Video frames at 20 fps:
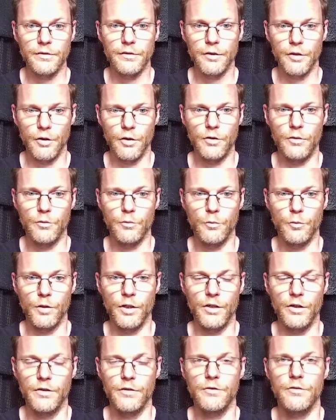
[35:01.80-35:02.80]
or
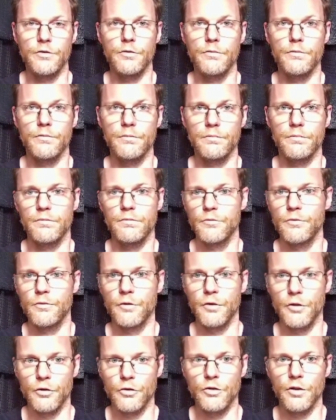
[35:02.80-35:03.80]
where
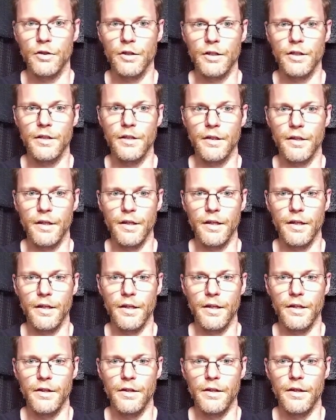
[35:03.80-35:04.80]
usually
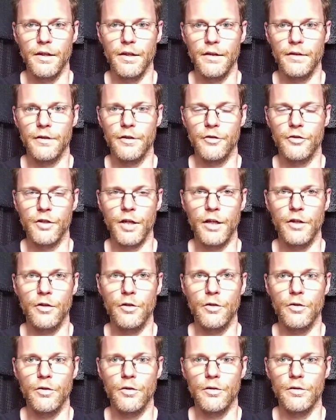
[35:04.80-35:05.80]
the
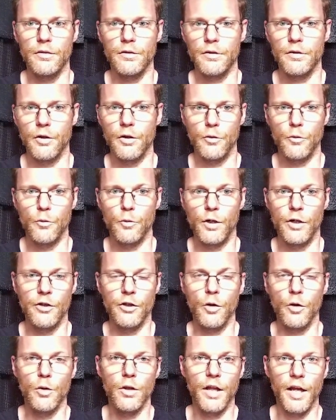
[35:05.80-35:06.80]
shadow or where
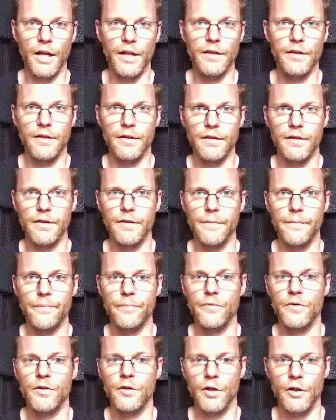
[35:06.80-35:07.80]
no light
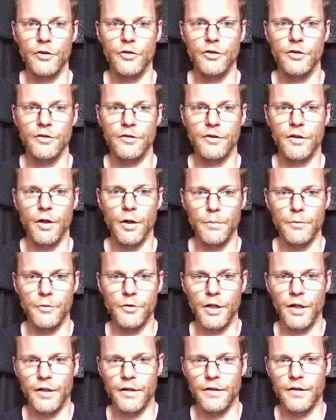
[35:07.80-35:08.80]
touches the
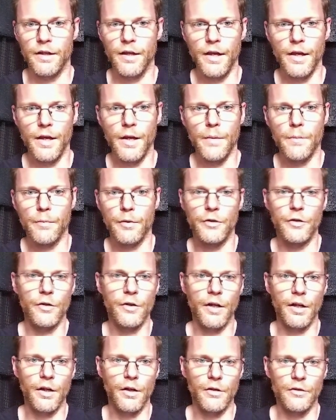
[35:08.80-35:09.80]
object, but you
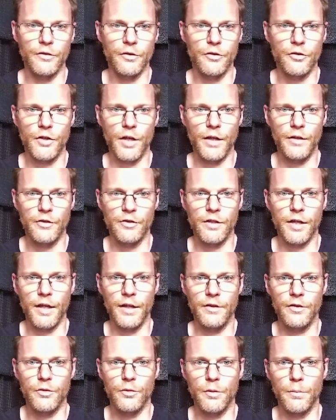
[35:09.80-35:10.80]
can also change
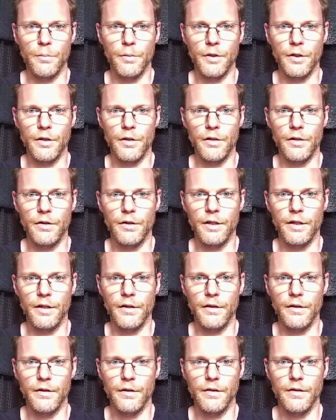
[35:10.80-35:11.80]
that to appear
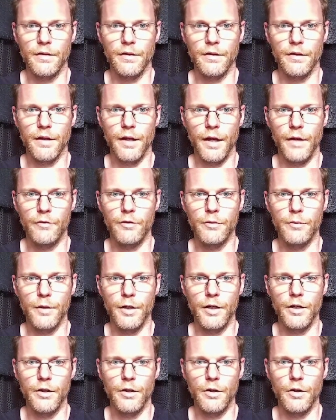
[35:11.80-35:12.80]
in
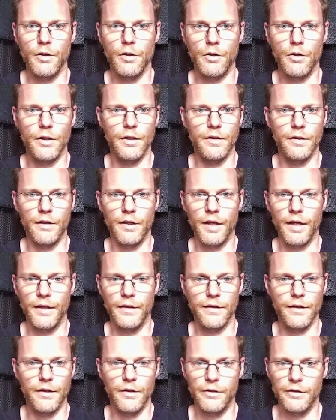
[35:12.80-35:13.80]
everywhere or in the
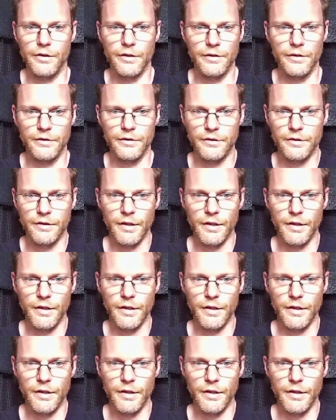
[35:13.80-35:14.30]
light areas.